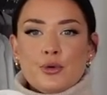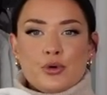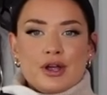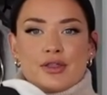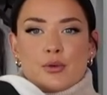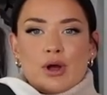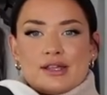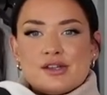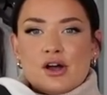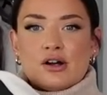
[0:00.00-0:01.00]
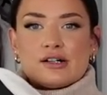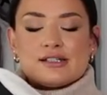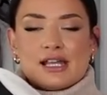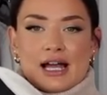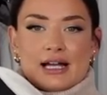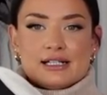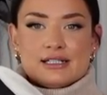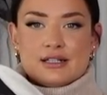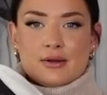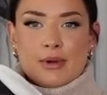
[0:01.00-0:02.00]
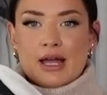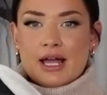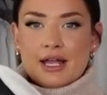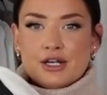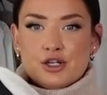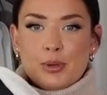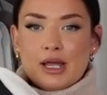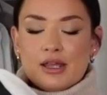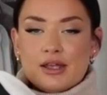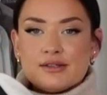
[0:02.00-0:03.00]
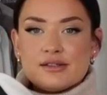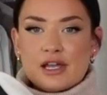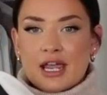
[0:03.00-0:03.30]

with white socks and my New Balance.